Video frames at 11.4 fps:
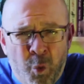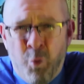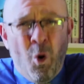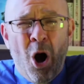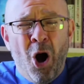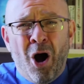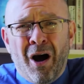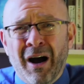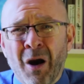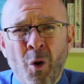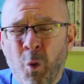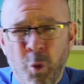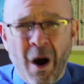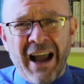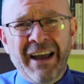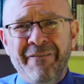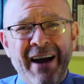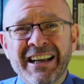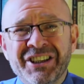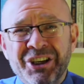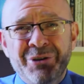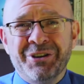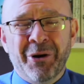What? Why have
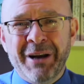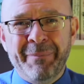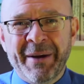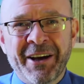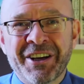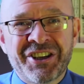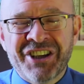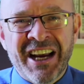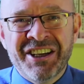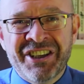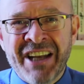attitudes only begun to change